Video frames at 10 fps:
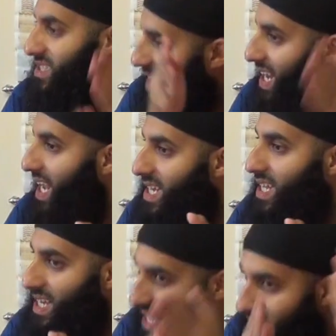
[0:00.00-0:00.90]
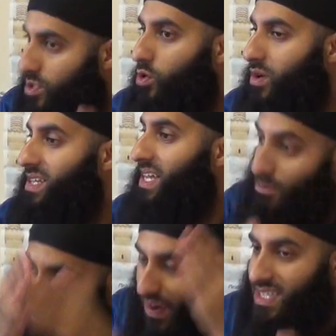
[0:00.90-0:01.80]
is clearly and categorically and
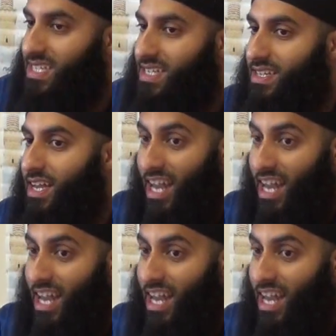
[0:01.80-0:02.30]
emphatically